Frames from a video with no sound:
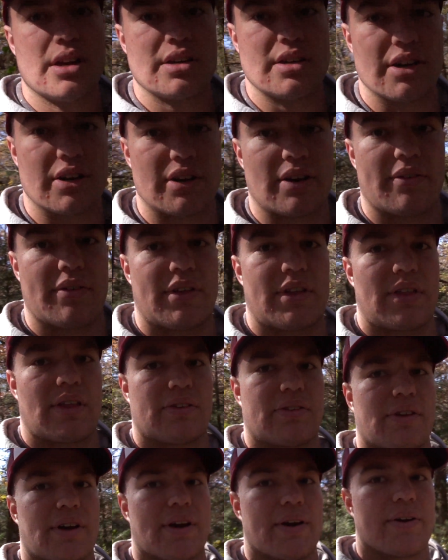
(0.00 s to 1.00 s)
deer and everything
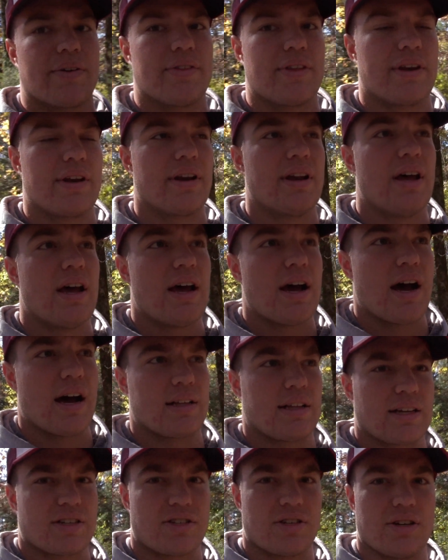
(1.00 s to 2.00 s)
that's there. And then I
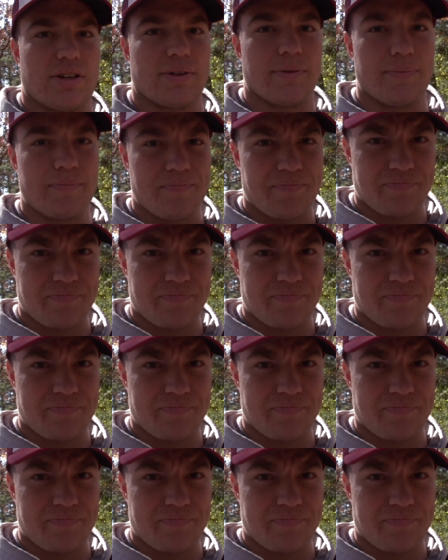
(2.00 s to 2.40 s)
like to